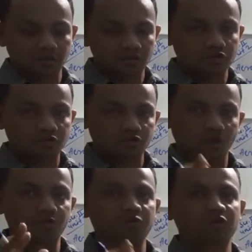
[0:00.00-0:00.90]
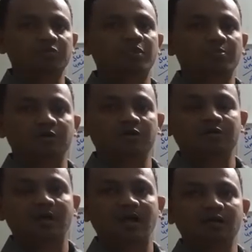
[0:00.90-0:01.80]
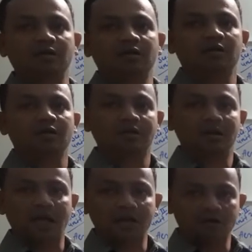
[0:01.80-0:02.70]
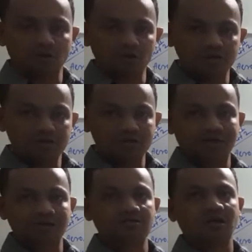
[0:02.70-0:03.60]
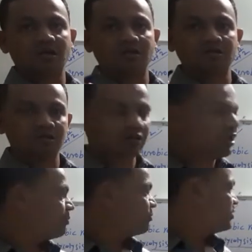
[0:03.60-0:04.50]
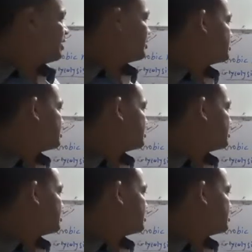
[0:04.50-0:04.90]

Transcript: So you have to remember that glycolysis has another name, that is